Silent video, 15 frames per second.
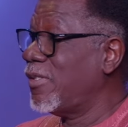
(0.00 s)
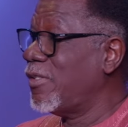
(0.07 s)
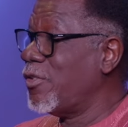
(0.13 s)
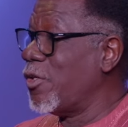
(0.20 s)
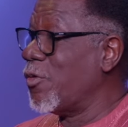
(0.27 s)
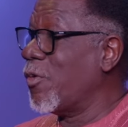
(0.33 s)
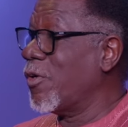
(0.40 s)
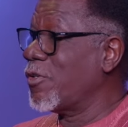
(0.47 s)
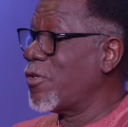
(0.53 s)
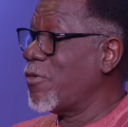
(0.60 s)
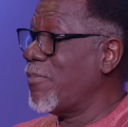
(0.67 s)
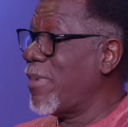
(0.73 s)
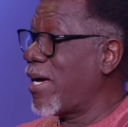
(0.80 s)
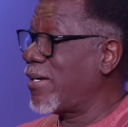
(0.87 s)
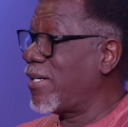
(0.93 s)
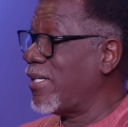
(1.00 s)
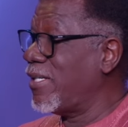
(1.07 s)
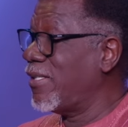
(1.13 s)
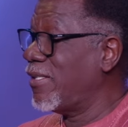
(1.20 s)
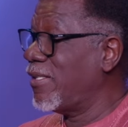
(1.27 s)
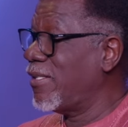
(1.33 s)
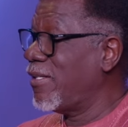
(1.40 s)
You want to marry,
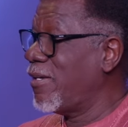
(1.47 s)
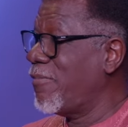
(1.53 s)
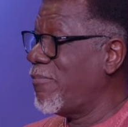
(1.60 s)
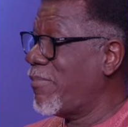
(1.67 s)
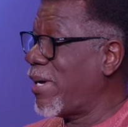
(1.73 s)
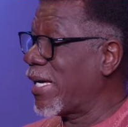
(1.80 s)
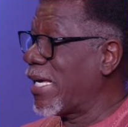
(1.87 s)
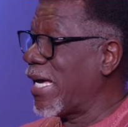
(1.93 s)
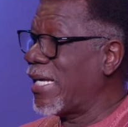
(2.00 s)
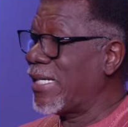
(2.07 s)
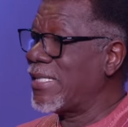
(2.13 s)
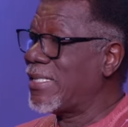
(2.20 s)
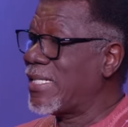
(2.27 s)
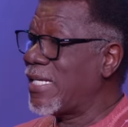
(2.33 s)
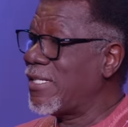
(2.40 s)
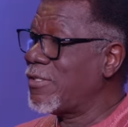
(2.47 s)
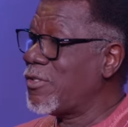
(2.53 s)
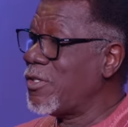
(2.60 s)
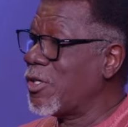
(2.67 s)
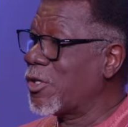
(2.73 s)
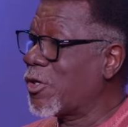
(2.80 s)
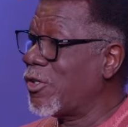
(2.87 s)
but Ghana tells
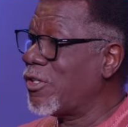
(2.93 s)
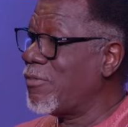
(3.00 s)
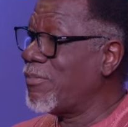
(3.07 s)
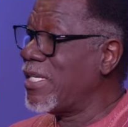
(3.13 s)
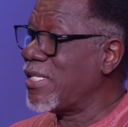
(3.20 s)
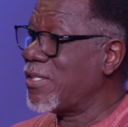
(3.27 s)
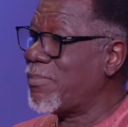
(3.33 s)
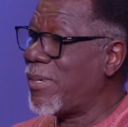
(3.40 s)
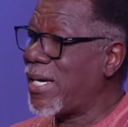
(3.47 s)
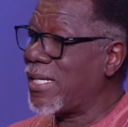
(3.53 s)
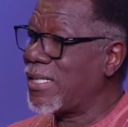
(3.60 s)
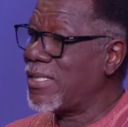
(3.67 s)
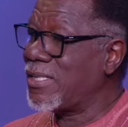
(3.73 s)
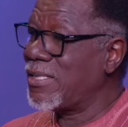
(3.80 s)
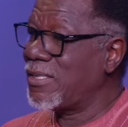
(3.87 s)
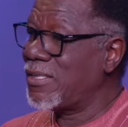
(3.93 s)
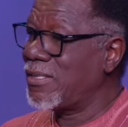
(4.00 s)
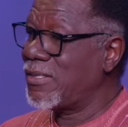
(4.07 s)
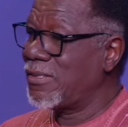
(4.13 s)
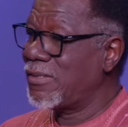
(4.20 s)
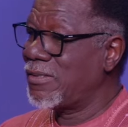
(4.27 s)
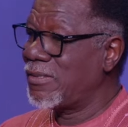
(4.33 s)
you economy is bad.
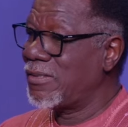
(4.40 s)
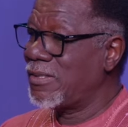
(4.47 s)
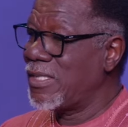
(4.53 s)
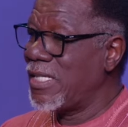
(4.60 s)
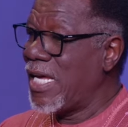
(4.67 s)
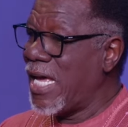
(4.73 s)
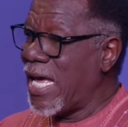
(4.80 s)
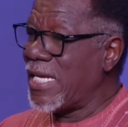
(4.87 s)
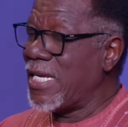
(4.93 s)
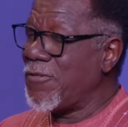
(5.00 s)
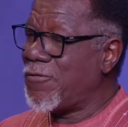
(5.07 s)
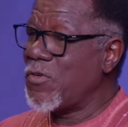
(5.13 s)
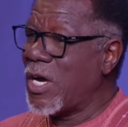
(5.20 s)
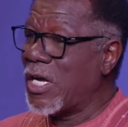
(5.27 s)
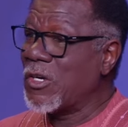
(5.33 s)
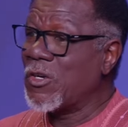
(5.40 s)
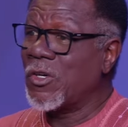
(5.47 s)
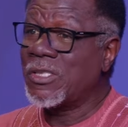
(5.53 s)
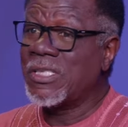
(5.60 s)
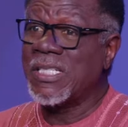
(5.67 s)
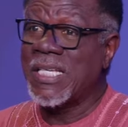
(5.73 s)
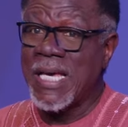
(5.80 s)
And if you are
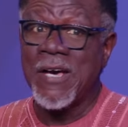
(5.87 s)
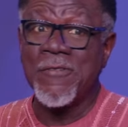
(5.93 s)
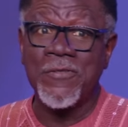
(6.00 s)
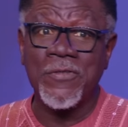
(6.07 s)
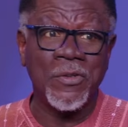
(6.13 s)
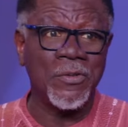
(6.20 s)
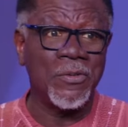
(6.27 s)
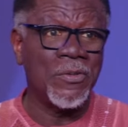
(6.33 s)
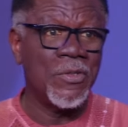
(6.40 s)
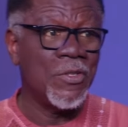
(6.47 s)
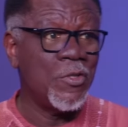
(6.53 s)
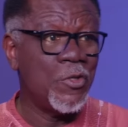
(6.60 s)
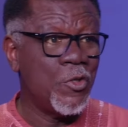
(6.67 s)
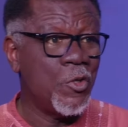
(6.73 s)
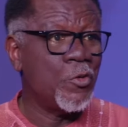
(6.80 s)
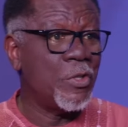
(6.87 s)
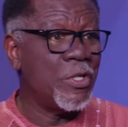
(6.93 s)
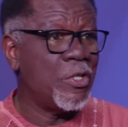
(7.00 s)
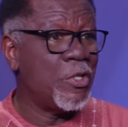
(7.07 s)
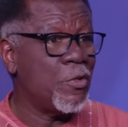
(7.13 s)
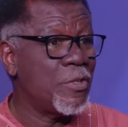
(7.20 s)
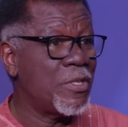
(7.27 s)
not careful, you
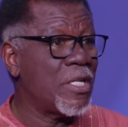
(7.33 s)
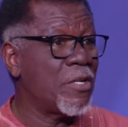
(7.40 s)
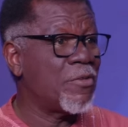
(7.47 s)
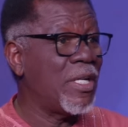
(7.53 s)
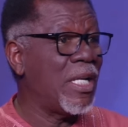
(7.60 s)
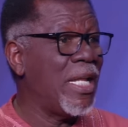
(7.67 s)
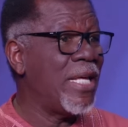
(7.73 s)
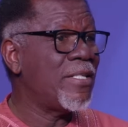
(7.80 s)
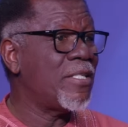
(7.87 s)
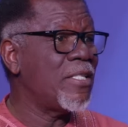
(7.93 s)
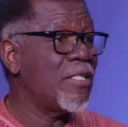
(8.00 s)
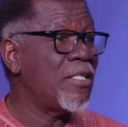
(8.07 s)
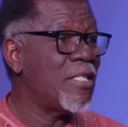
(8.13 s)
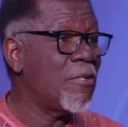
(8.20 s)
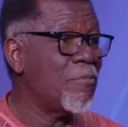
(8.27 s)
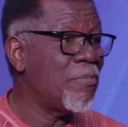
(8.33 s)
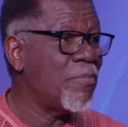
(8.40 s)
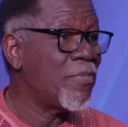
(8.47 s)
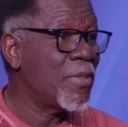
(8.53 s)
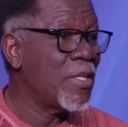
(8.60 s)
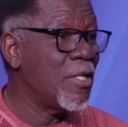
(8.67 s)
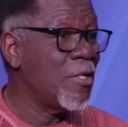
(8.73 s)
reduce the relationship
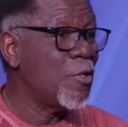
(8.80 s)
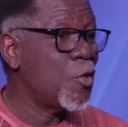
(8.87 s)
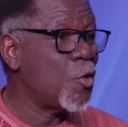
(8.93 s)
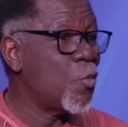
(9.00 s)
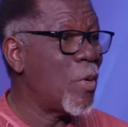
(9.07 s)
to